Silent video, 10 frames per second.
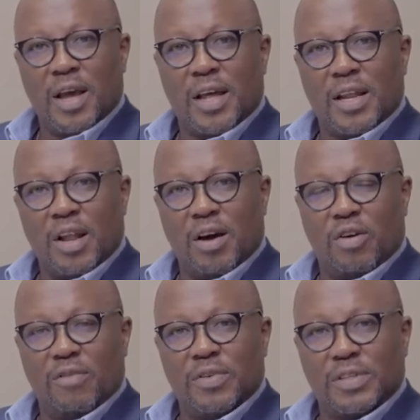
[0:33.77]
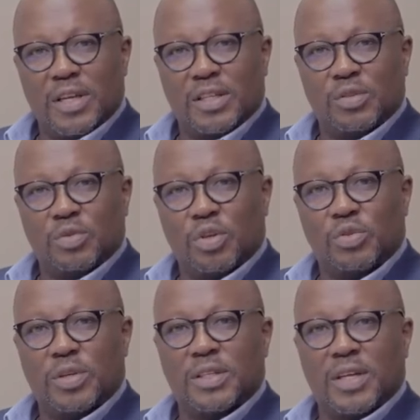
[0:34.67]
and in our conversations, we
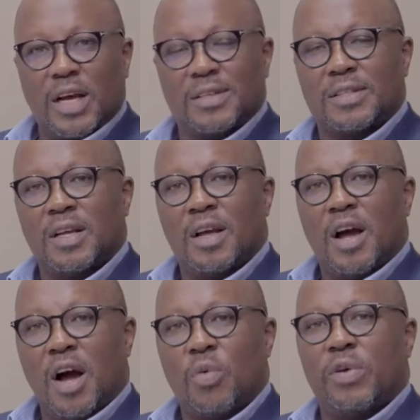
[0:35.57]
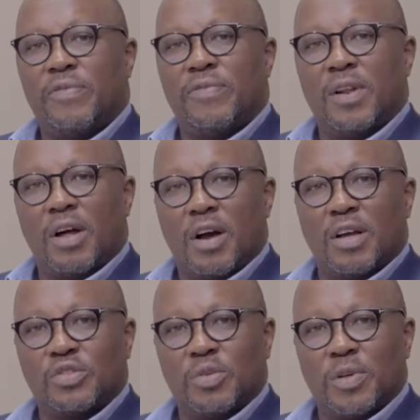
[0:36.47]
also discuss how we feel our
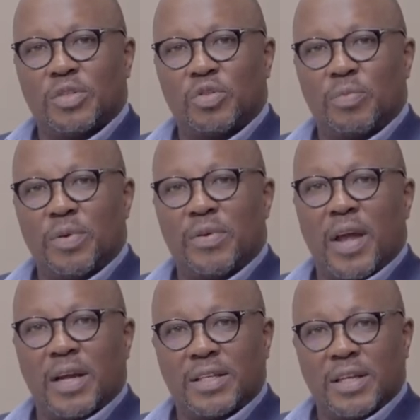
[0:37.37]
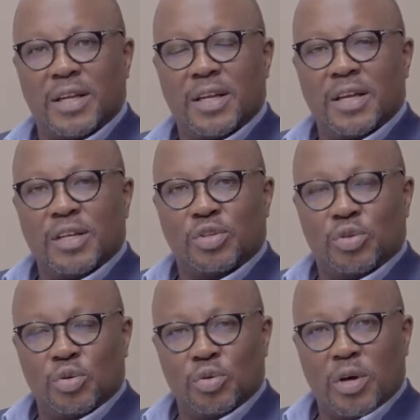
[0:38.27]
customers should be reacting
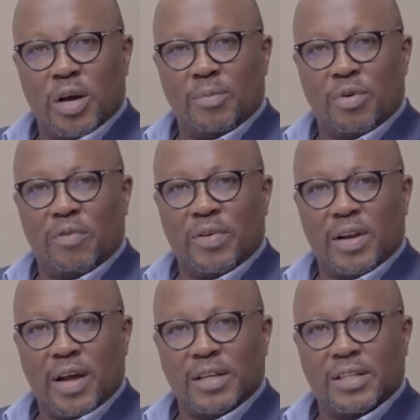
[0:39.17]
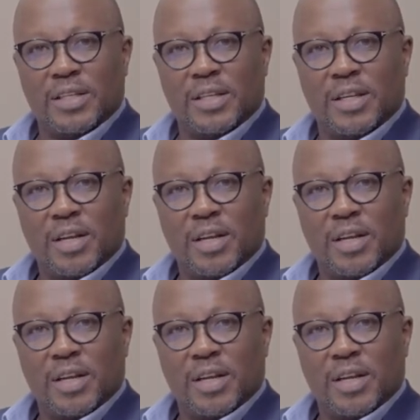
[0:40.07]
to um, COVID-19